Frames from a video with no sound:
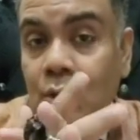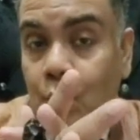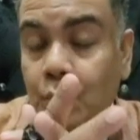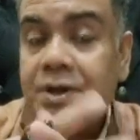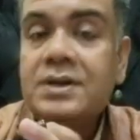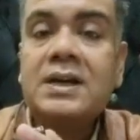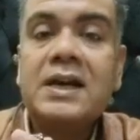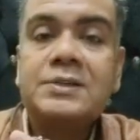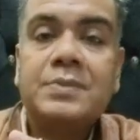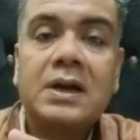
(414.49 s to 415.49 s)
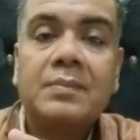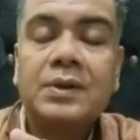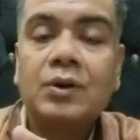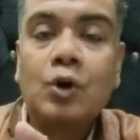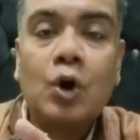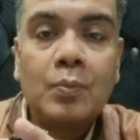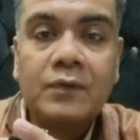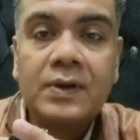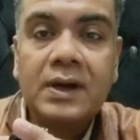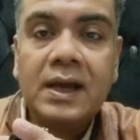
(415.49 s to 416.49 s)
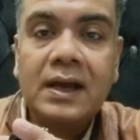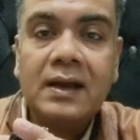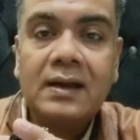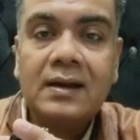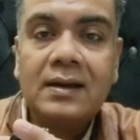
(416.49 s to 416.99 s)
OTT has become the norm of the day.